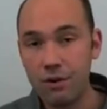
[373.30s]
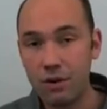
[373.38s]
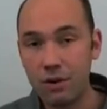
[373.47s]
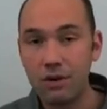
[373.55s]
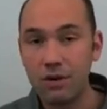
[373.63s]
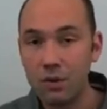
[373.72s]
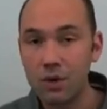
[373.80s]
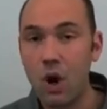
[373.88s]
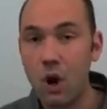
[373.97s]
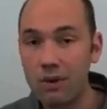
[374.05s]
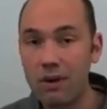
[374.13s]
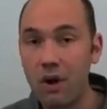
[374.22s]

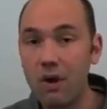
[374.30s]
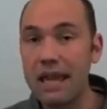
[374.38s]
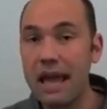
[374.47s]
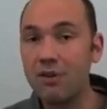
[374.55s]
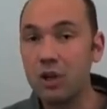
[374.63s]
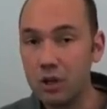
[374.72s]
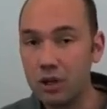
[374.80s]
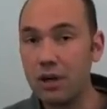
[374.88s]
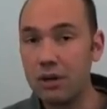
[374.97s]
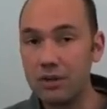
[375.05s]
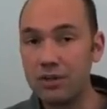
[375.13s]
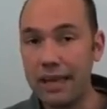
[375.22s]
Further, recall we already have
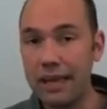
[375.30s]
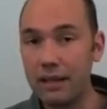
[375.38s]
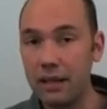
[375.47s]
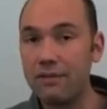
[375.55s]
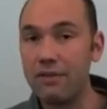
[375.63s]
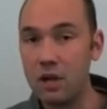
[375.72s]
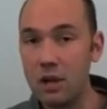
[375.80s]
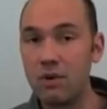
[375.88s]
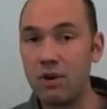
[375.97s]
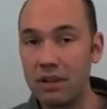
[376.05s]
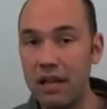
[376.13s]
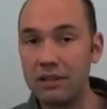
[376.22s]
a good understanding
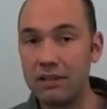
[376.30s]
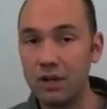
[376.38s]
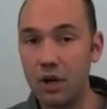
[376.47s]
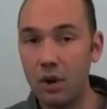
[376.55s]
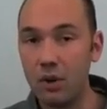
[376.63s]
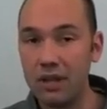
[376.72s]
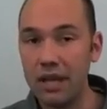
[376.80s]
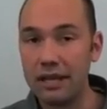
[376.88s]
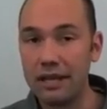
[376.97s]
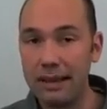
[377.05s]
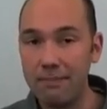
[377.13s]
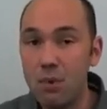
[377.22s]
of the number of lines of
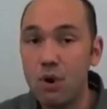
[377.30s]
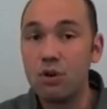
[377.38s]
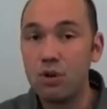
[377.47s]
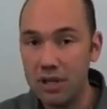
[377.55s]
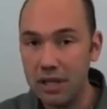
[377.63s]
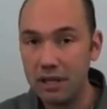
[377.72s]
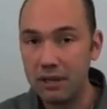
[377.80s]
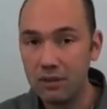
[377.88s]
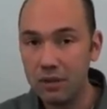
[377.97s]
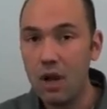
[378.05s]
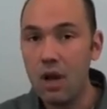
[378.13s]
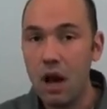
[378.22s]
code that merge
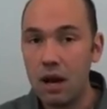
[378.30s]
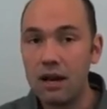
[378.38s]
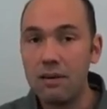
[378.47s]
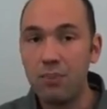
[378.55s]
needs.